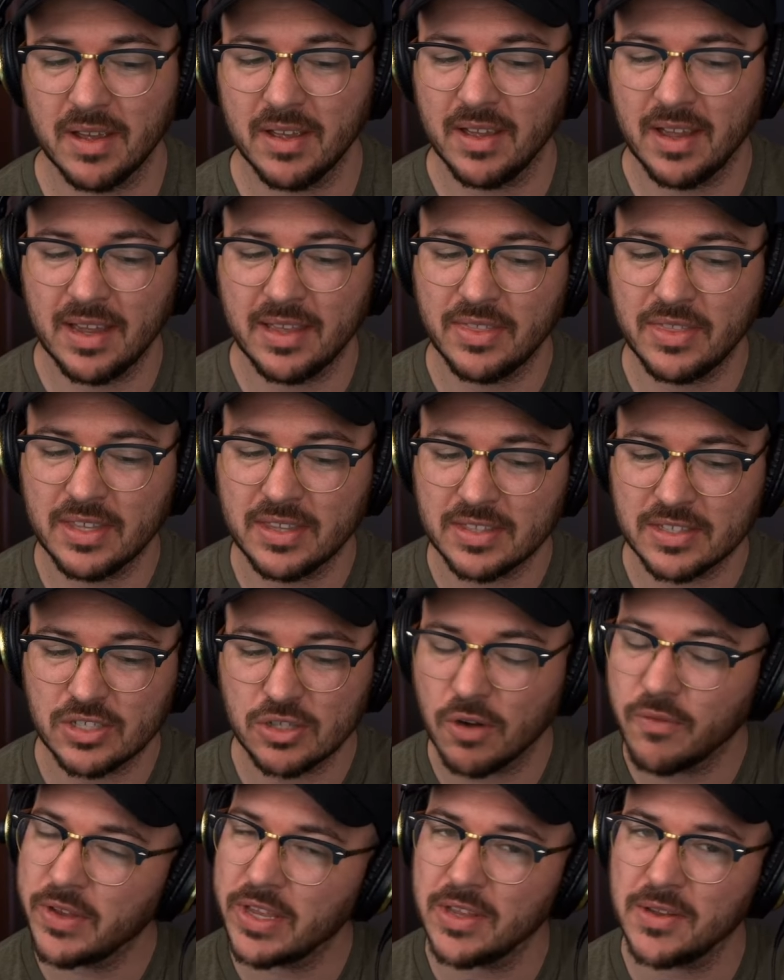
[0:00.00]
I think the
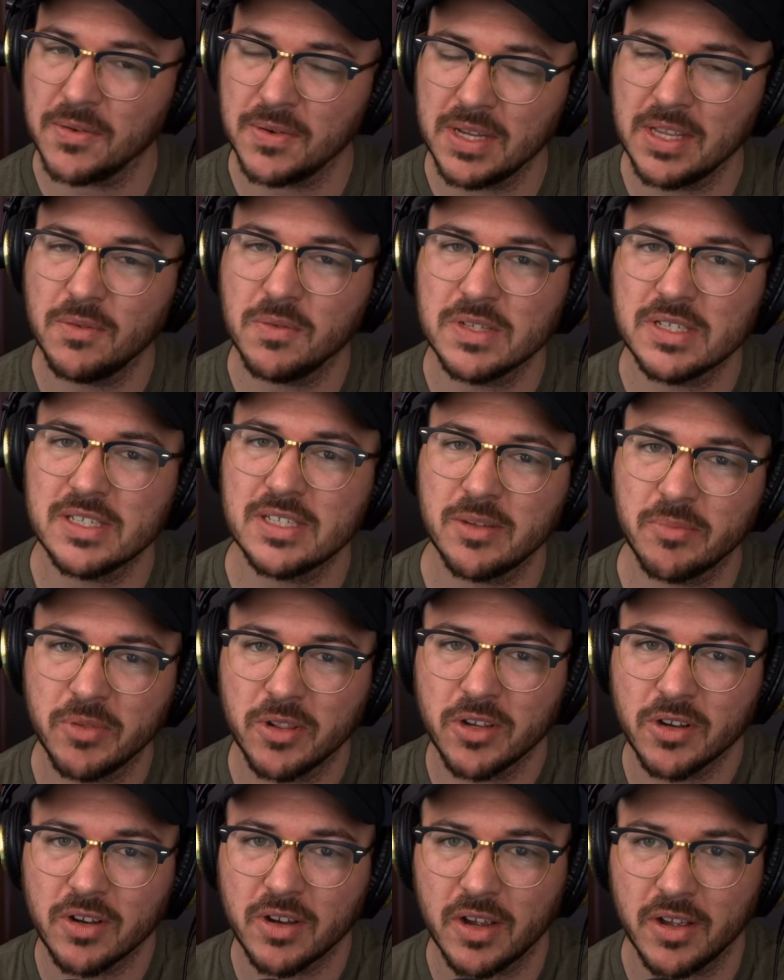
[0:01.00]
Soviet Union was
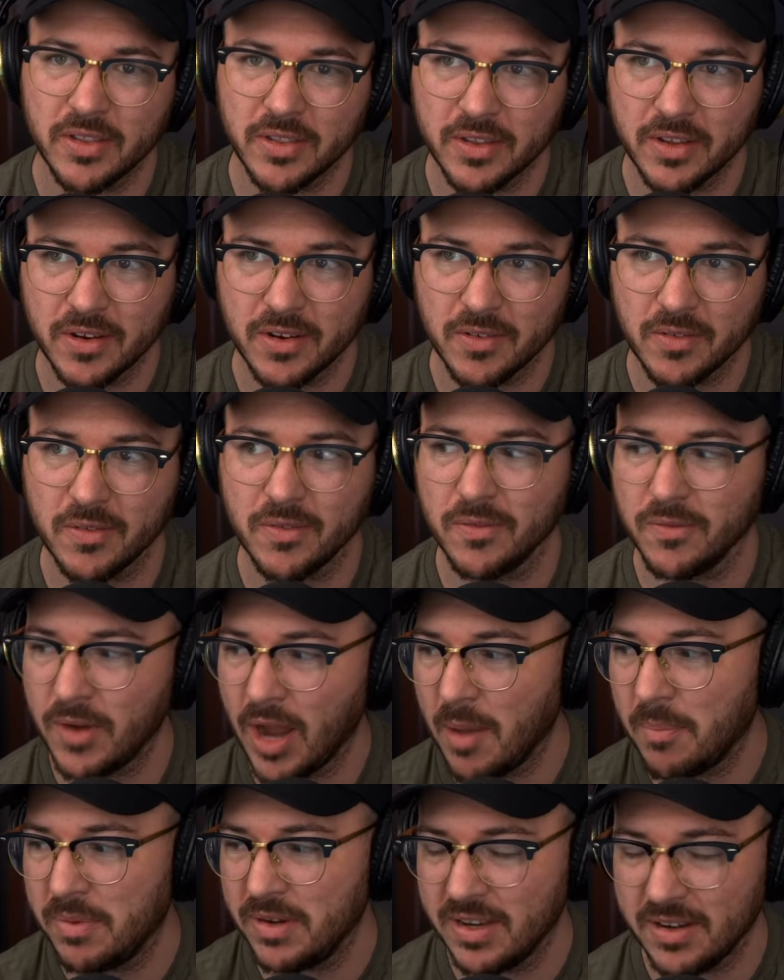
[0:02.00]
similar on their
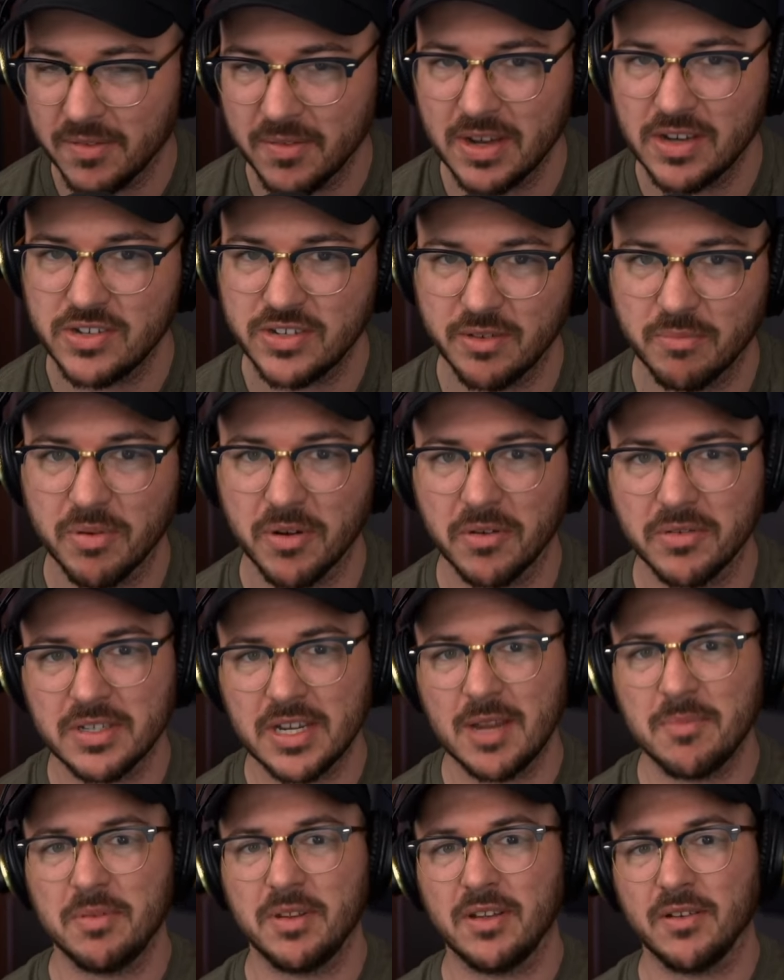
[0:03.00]
rapid iteration of
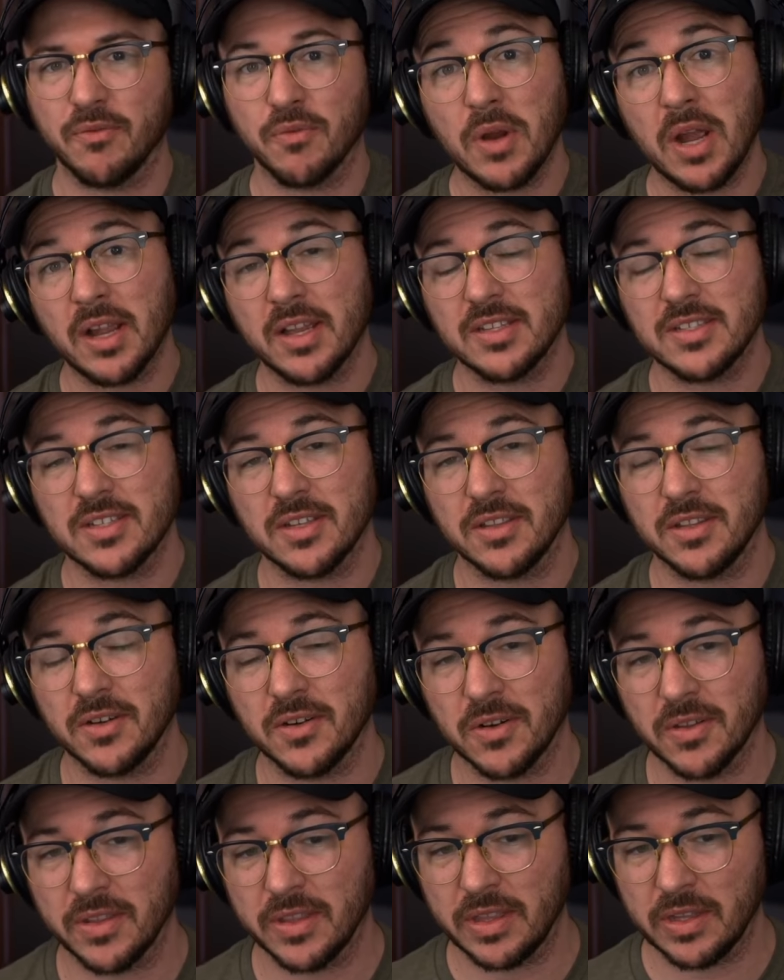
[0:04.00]
prototyping of rockets in the
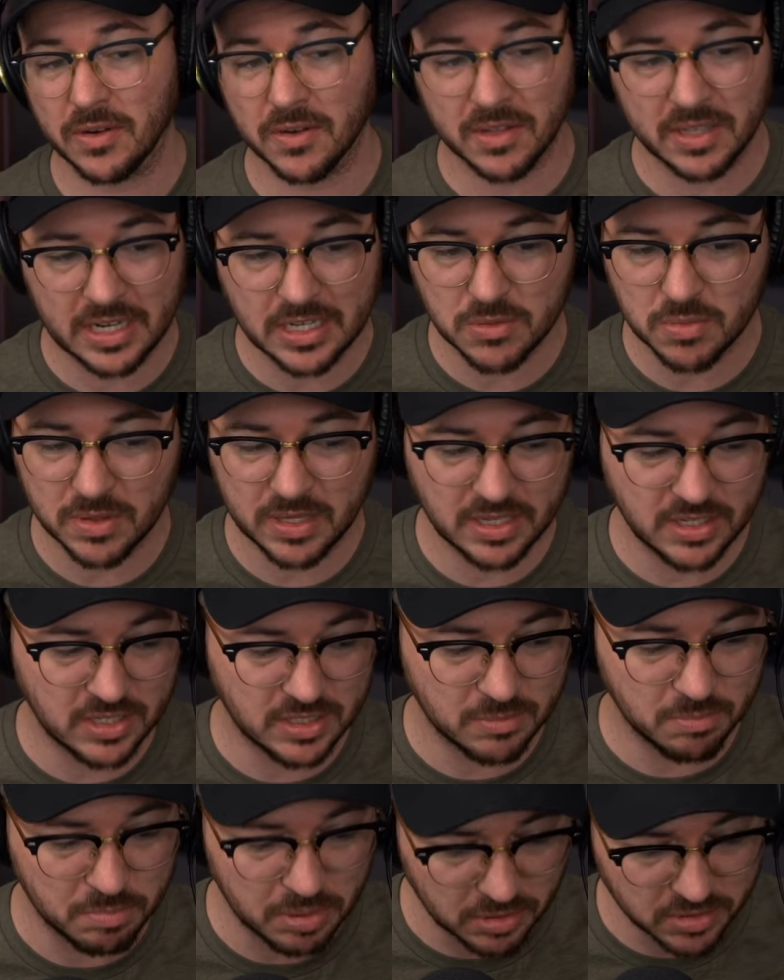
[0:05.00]
early days, where they
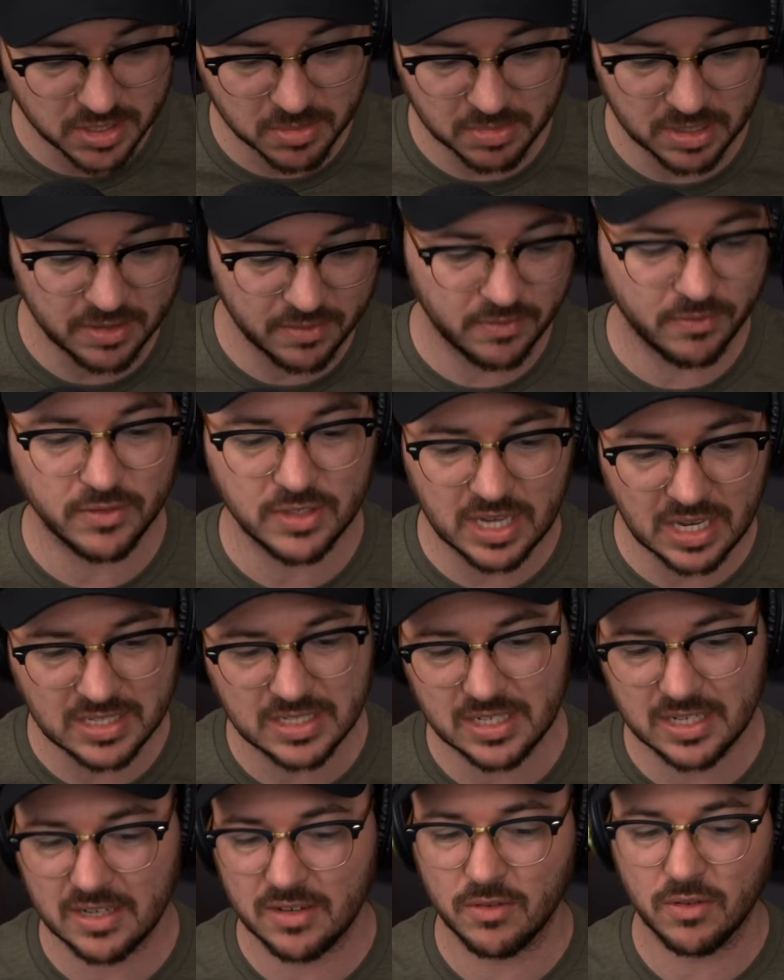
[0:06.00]
just built something,
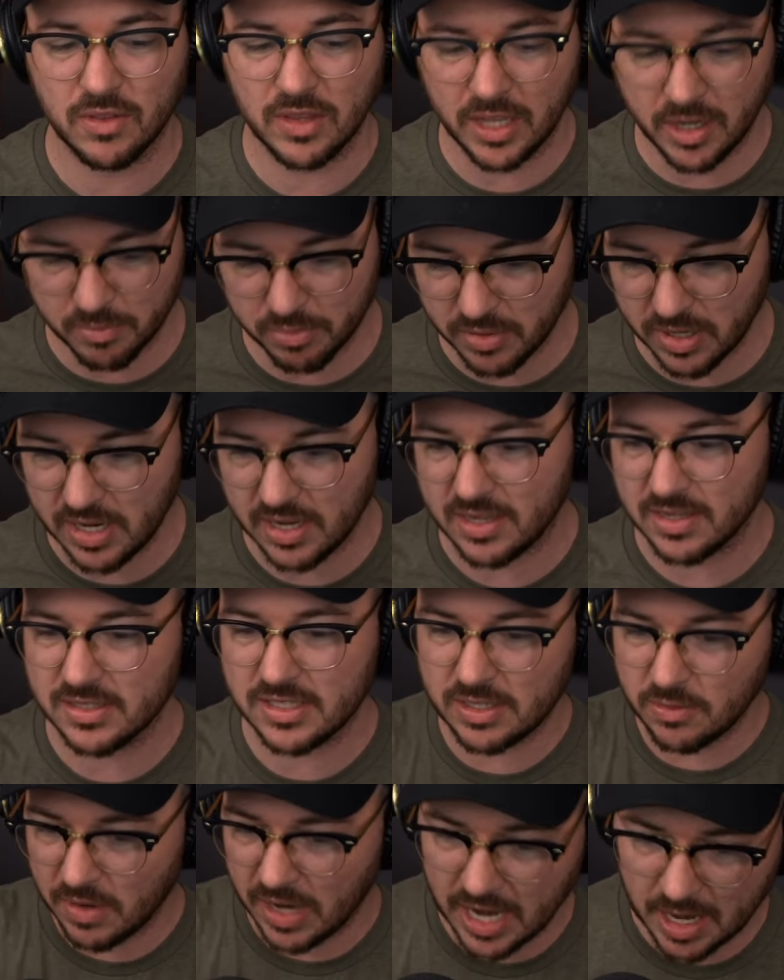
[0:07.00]
tested it, let it break,
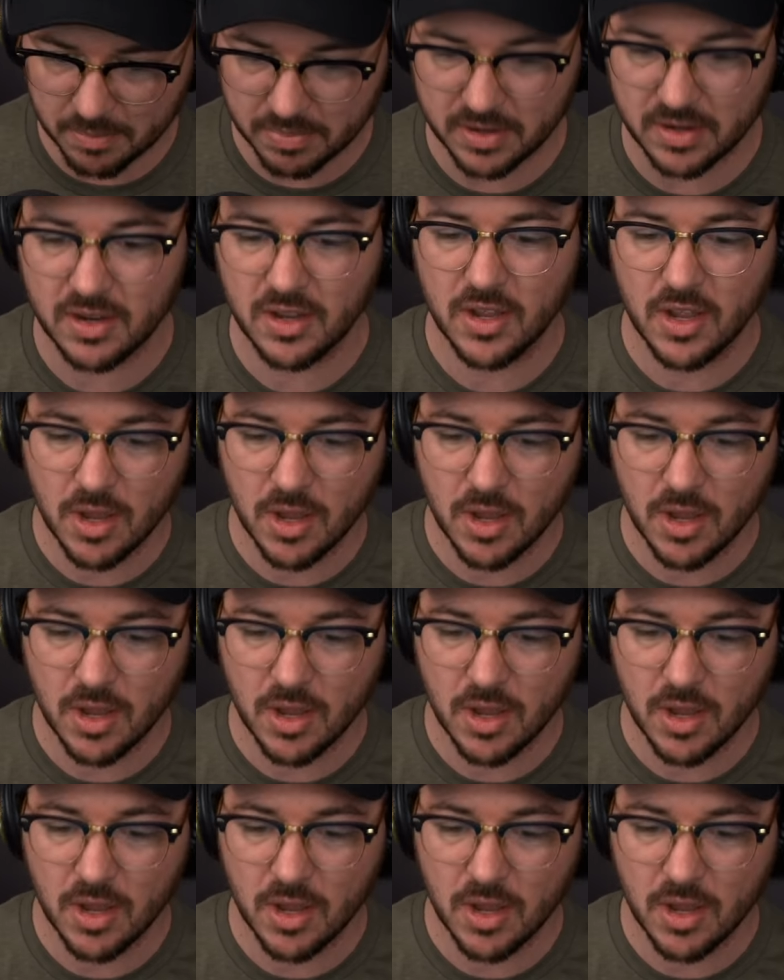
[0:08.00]
see what happened,